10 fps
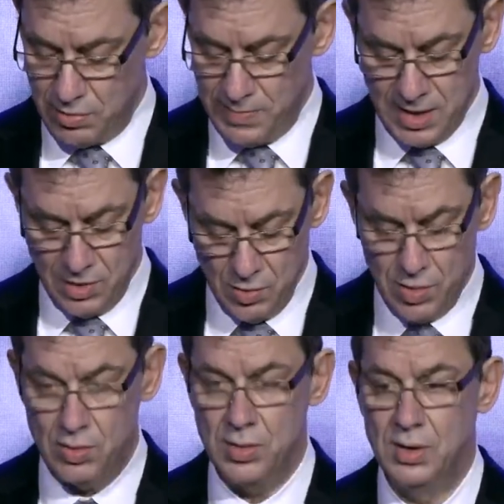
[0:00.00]
European
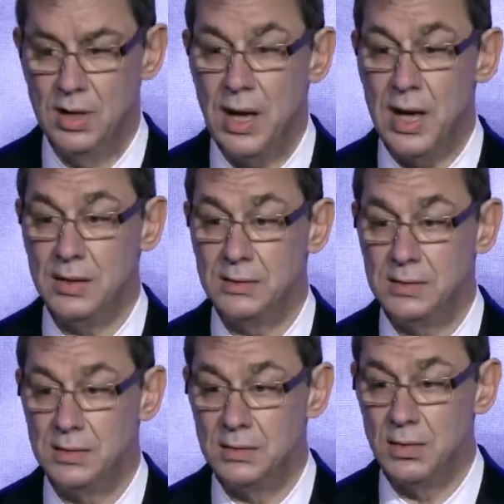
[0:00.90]
Union
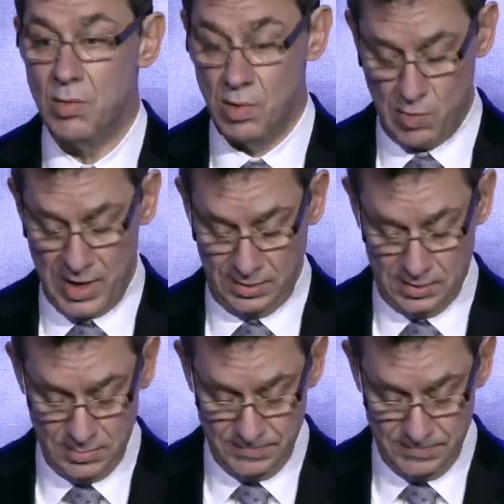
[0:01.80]
and worldwide.